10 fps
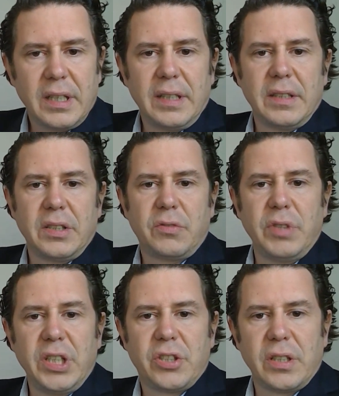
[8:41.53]
in this
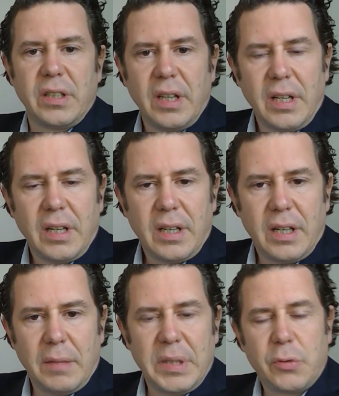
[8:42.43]
region
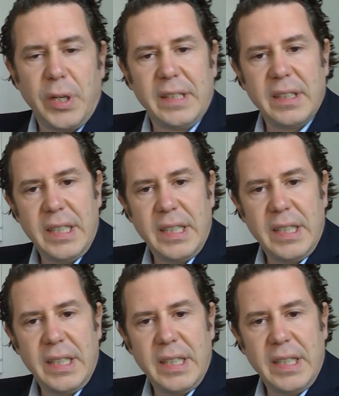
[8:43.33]
between the